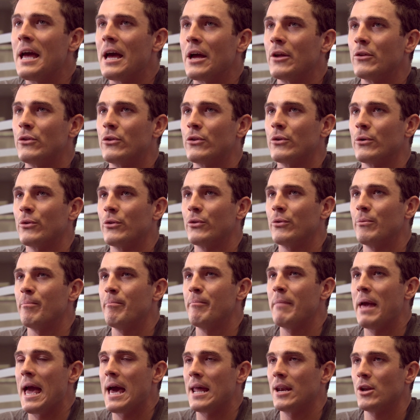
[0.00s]
And so
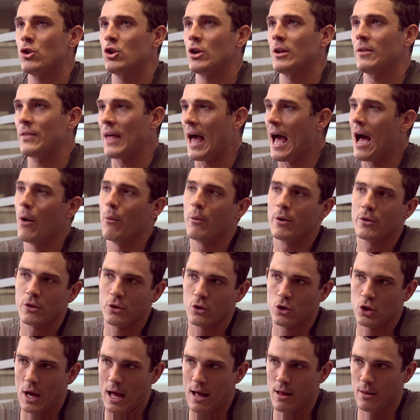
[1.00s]
managing that was
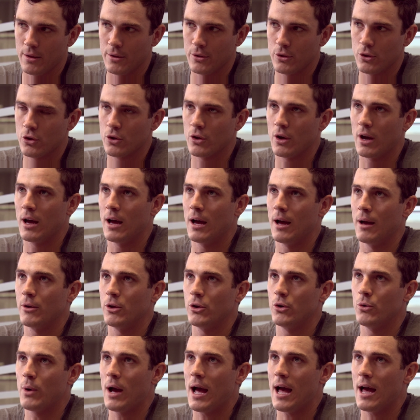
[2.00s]
a challenge. Uh,
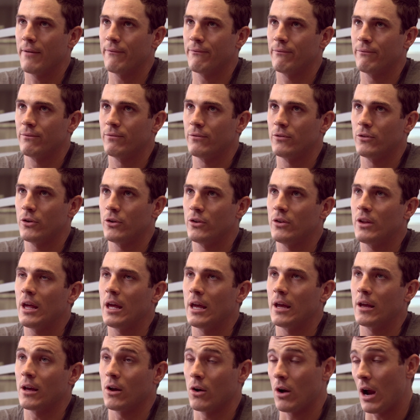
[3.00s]
you had to
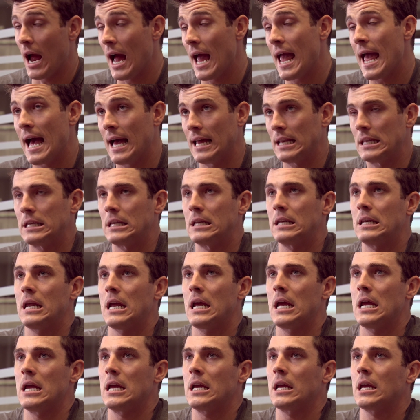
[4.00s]
take, or I had to
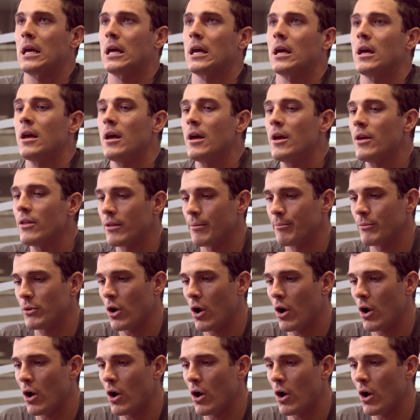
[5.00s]
take, some